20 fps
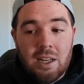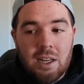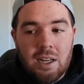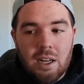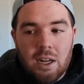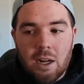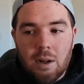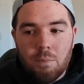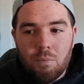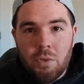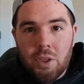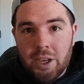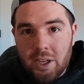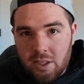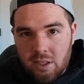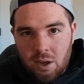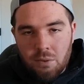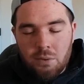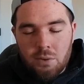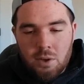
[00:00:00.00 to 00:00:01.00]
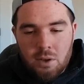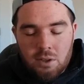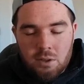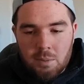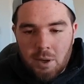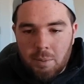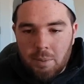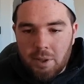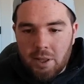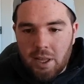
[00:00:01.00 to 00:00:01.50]
They could definitely use some
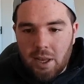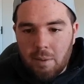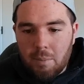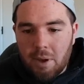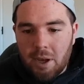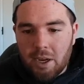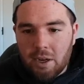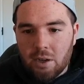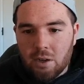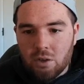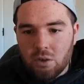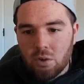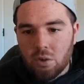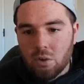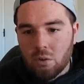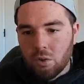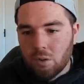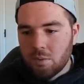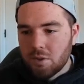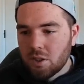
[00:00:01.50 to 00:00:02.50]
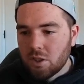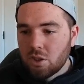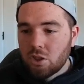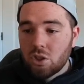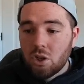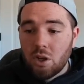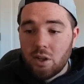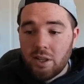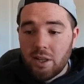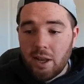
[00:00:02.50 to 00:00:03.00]
help at linebacker, and Dorian Williams is a
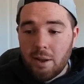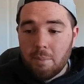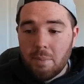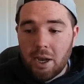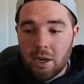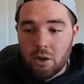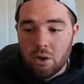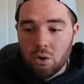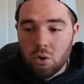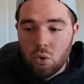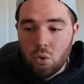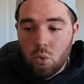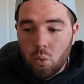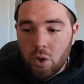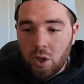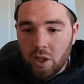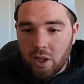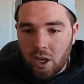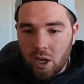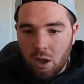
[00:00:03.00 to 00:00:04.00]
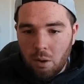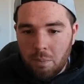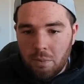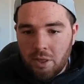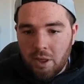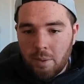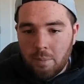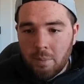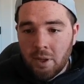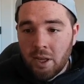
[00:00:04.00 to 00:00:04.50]
solid linebacker who will help
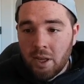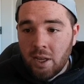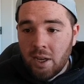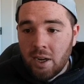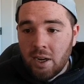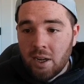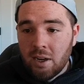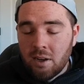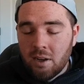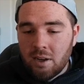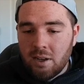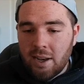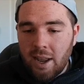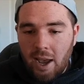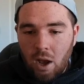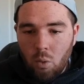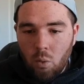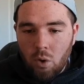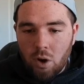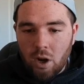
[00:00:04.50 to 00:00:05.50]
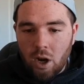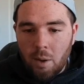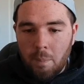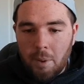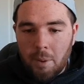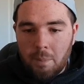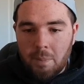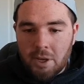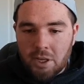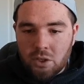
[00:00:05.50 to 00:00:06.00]
them. Now we're up
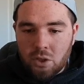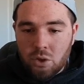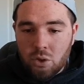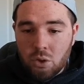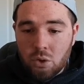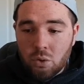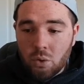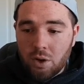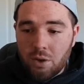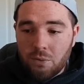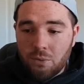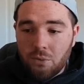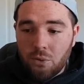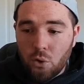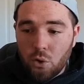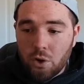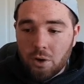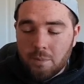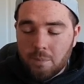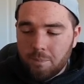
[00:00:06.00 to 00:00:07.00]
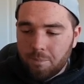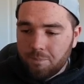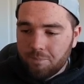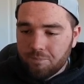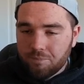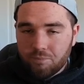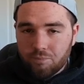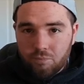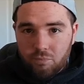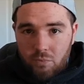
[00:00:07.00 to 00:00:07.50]
at pick 224.
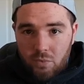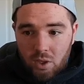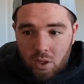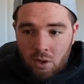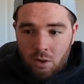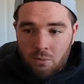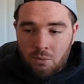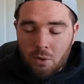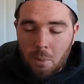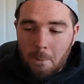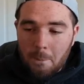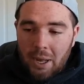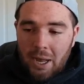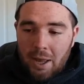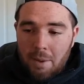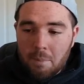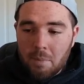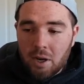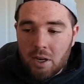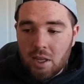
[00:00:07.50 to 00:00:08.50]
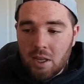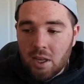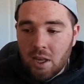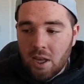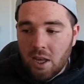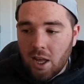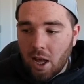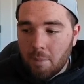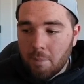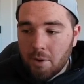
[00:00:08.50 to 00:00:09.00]
For my money,
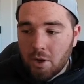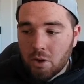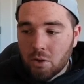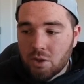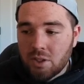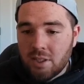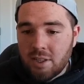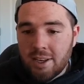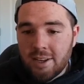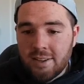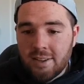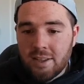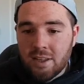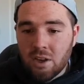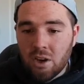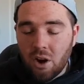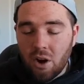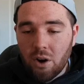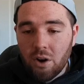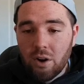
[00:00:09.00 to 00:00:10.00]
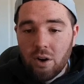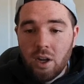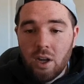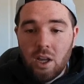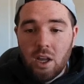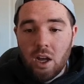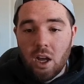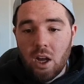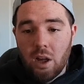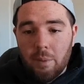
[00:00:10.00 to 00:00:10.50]
I'm going to go DTR.
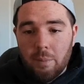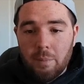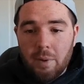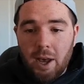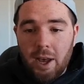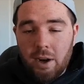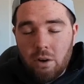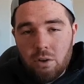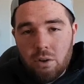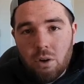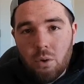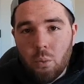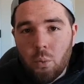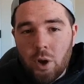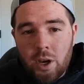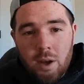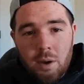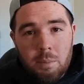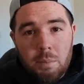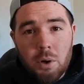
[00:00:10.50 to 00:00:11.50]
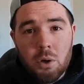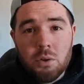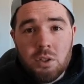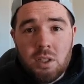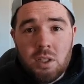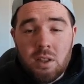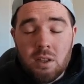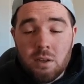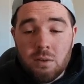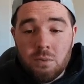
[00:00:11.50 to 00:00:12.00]
I don't know when I'm
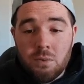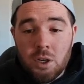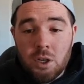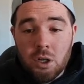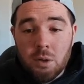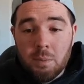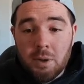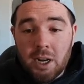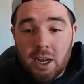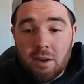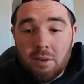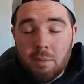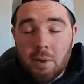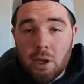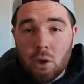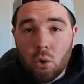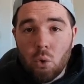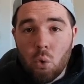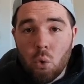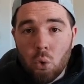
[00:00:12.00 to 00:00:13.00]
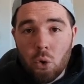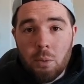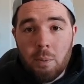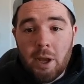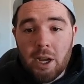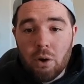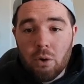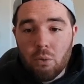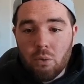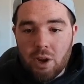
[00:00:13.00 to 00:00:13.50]
posting this video, but I have my
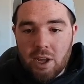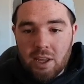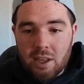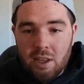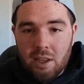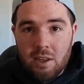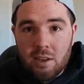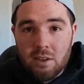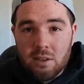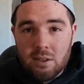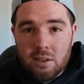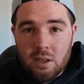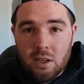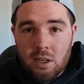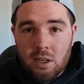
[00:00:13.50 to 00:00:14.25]
quarterback rankings